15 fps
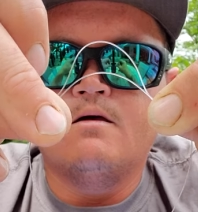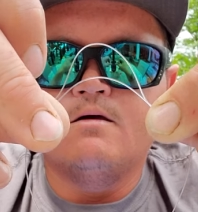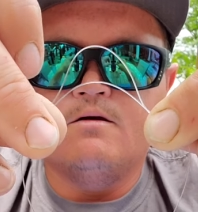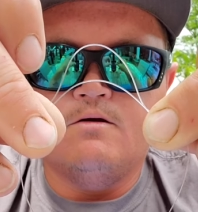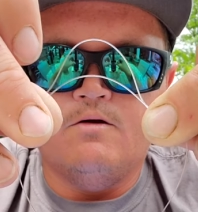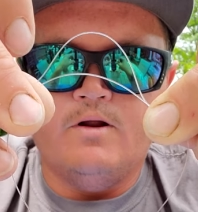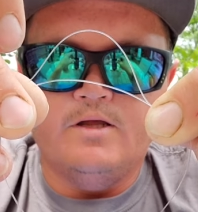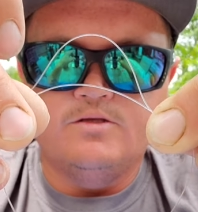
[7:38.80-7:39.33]

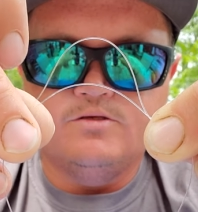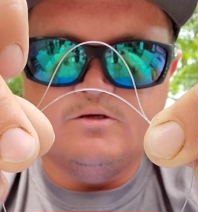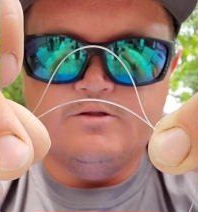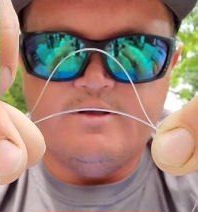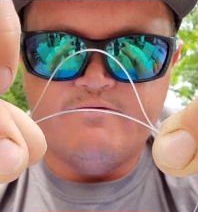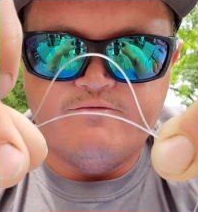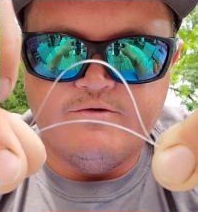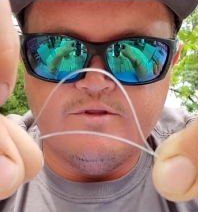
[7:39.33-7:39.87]
Alright, so you're
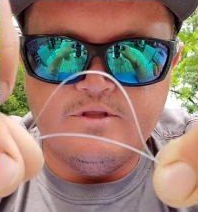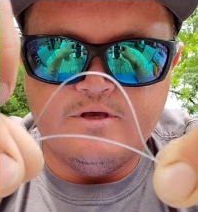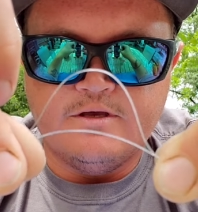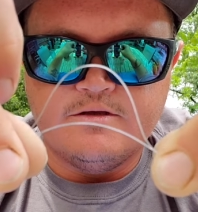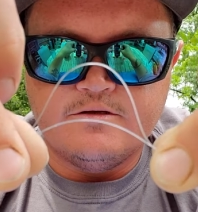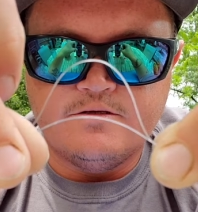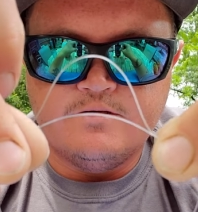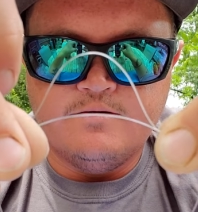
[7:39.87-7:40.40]
left with
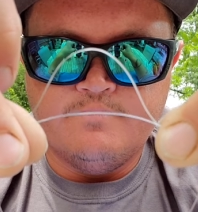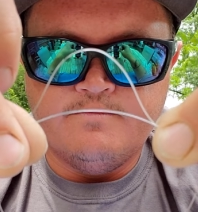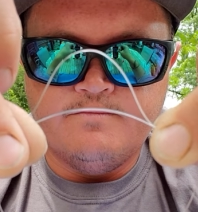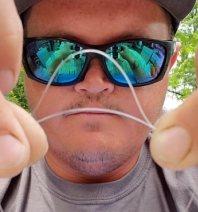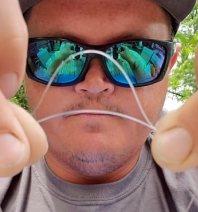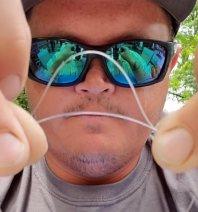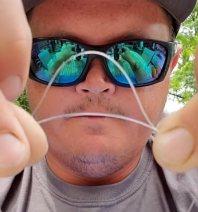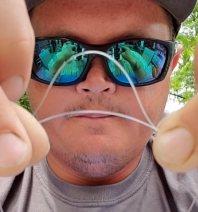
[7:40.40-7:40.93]
this.
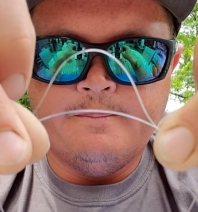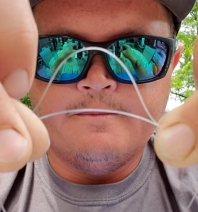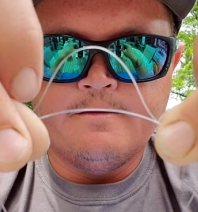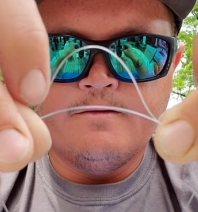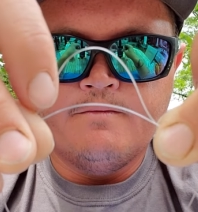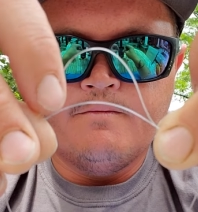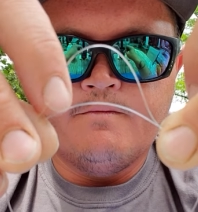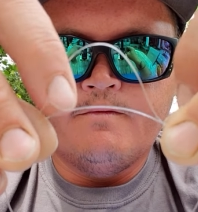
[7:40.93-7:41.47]

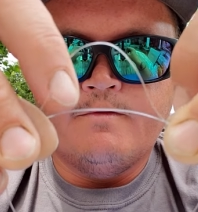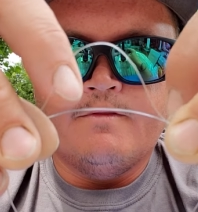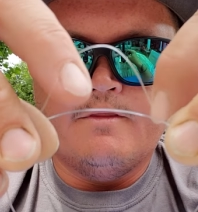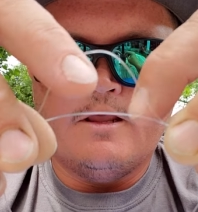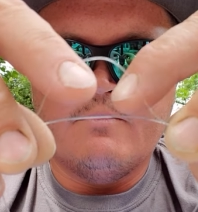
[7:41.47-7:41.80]
Now